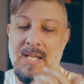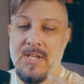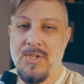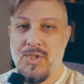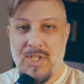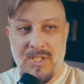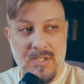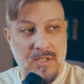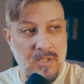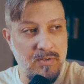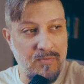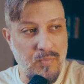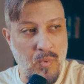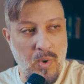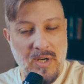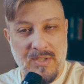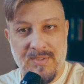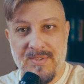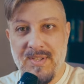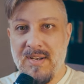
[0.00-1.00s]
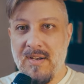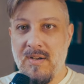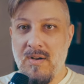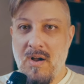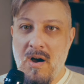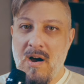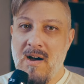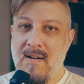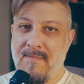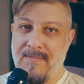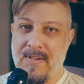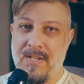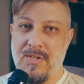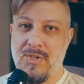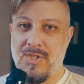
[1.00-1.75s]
She could have worked in an office.